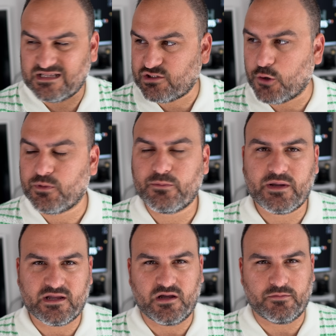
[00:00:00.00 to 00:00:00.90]
let's open it
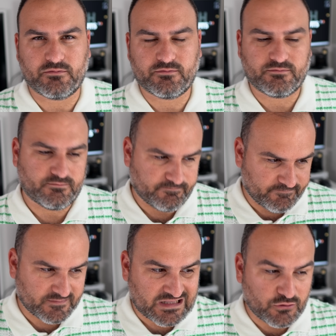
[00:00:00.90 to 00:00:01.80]
back up
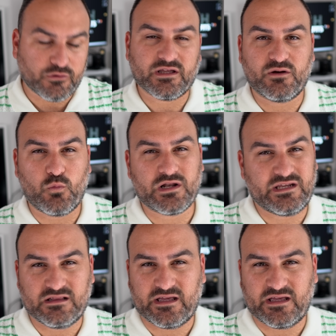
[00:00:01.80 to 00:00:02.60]
and look at it 1 year